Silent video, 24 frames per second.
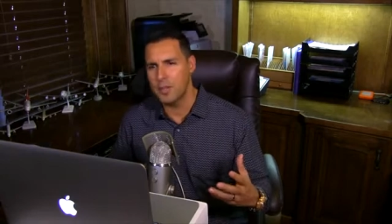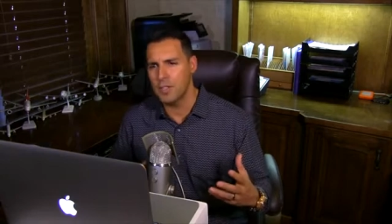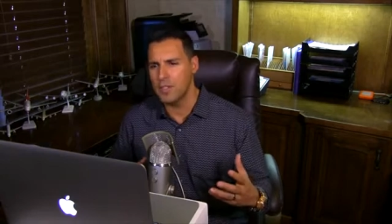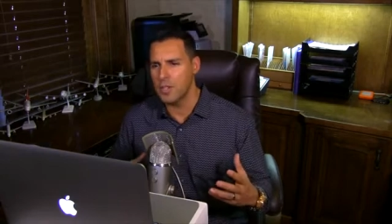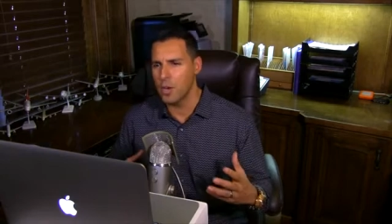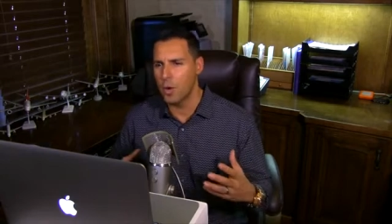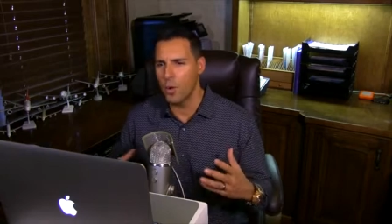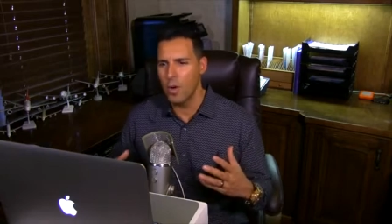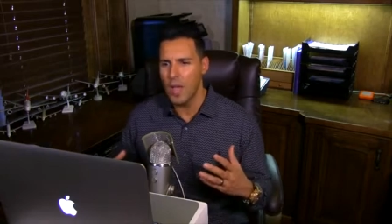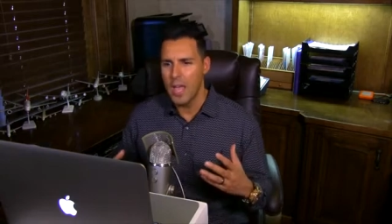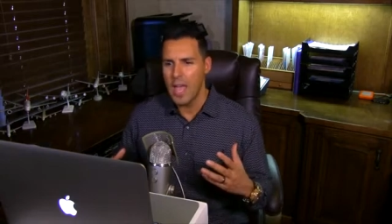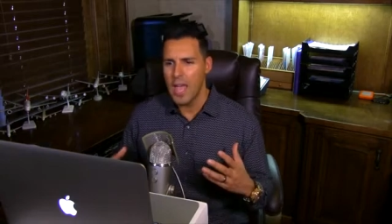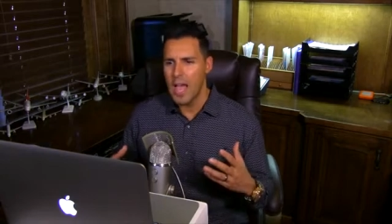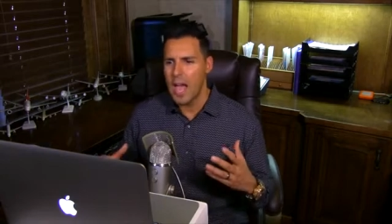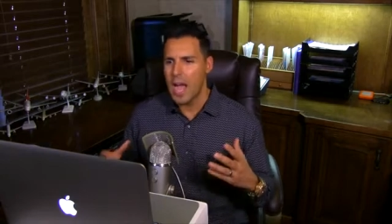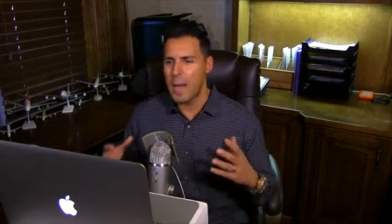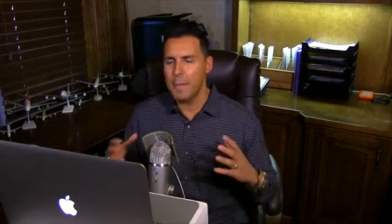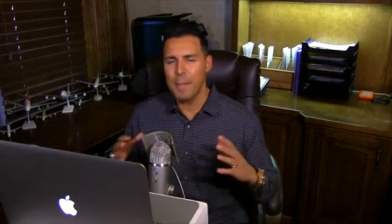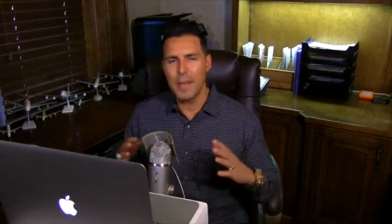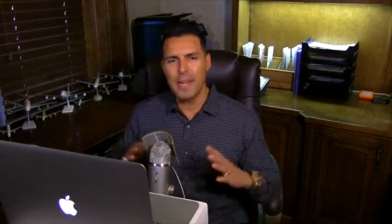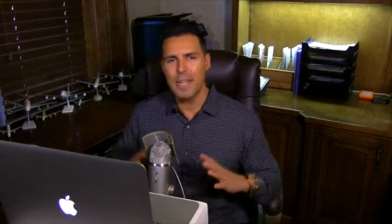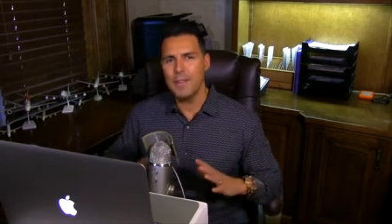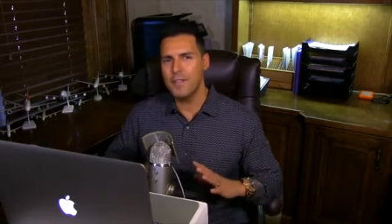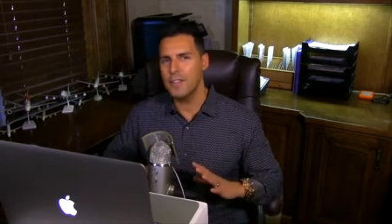And so
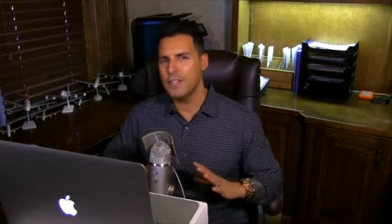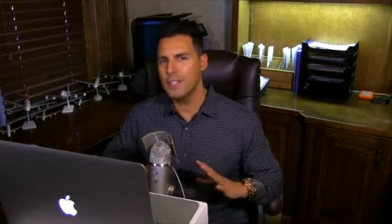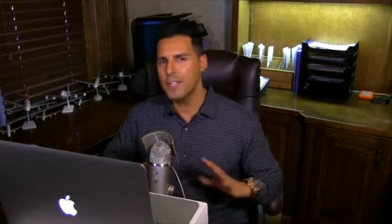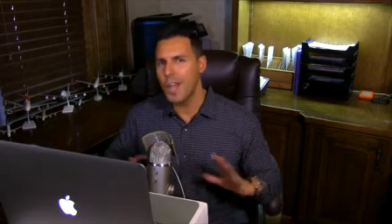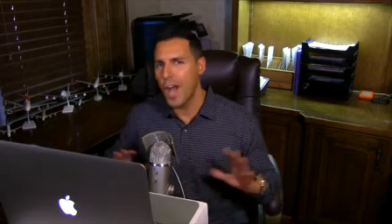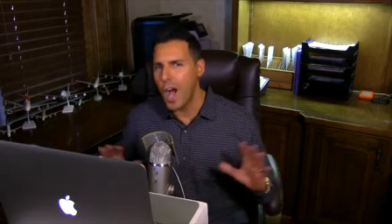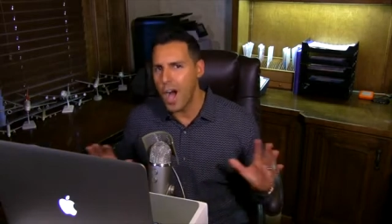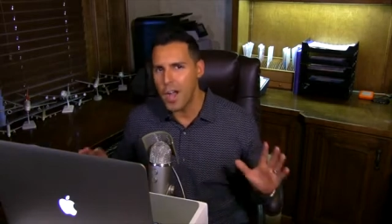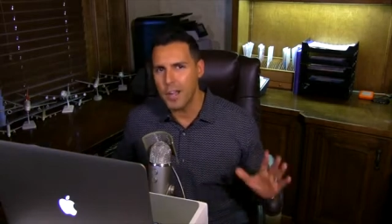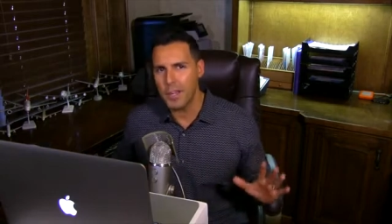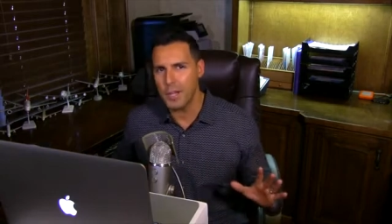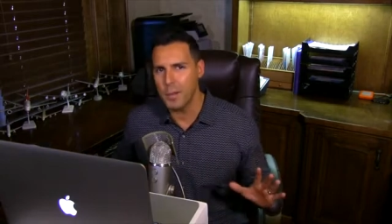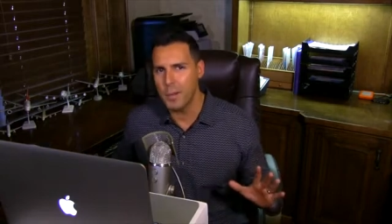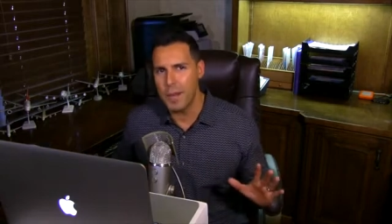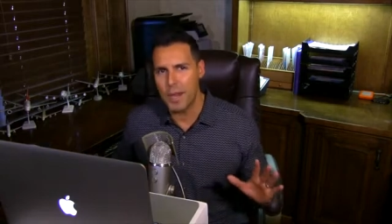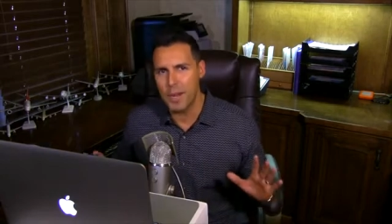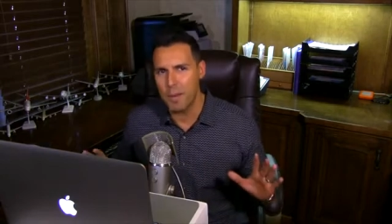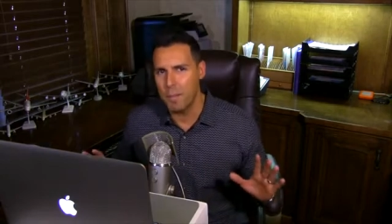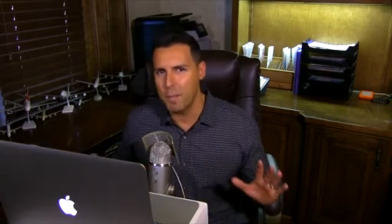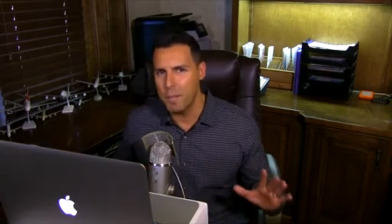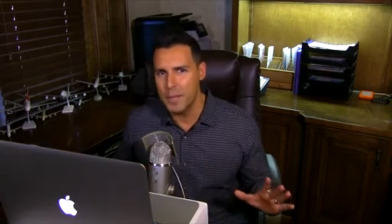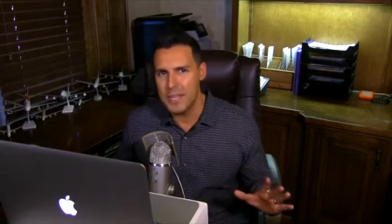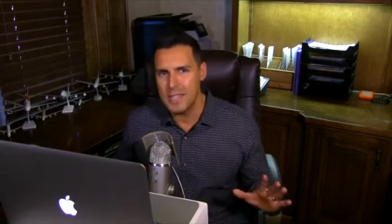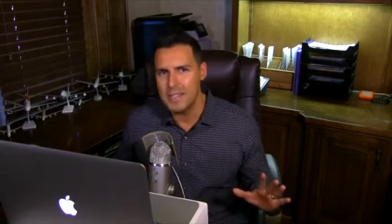I'm not even talking
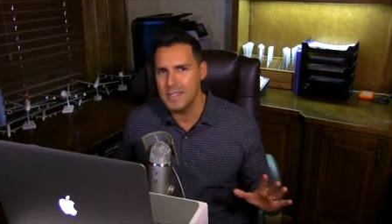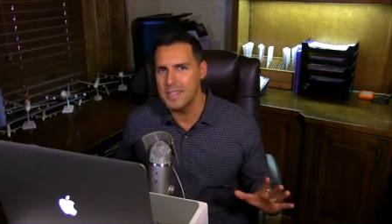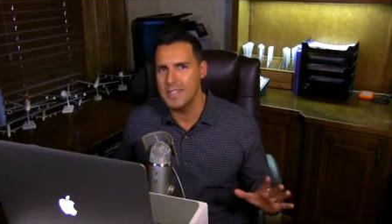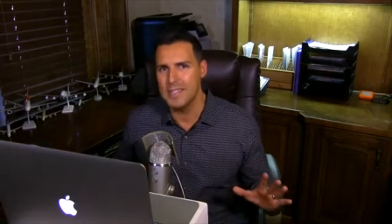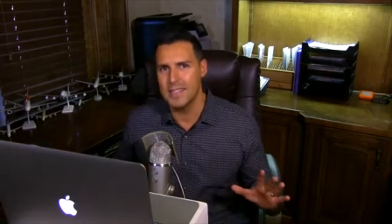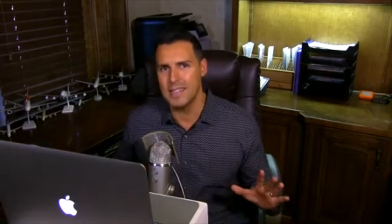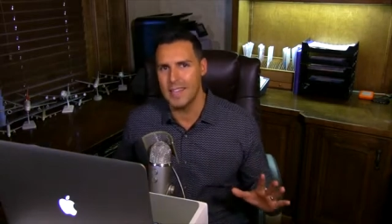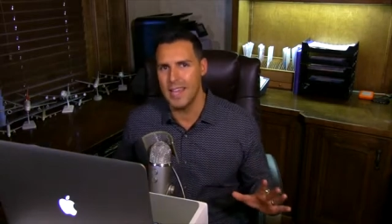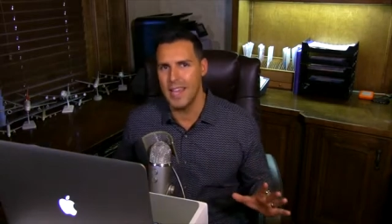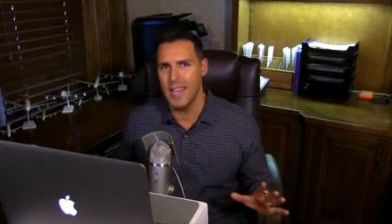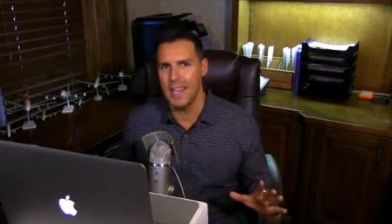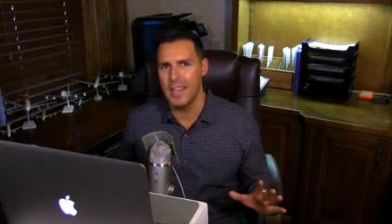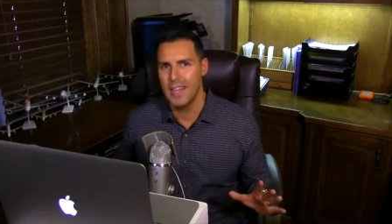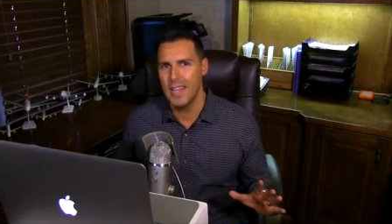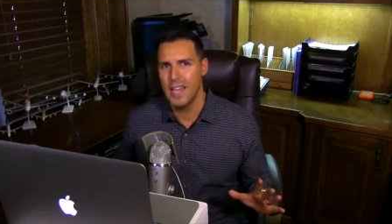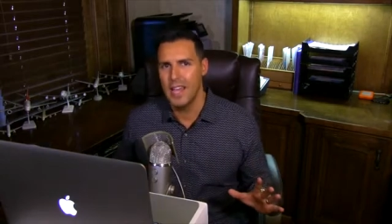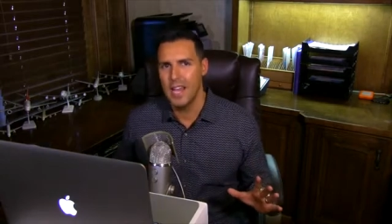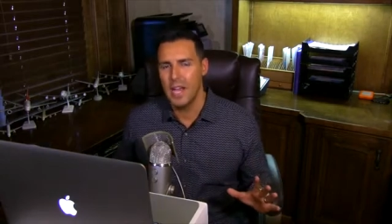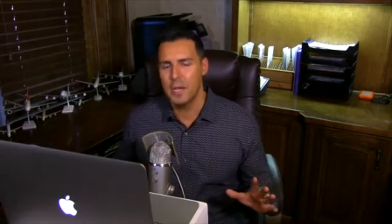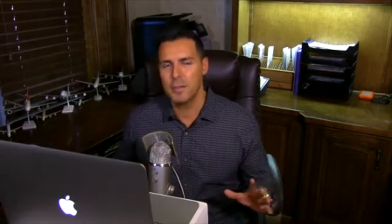about a business yet.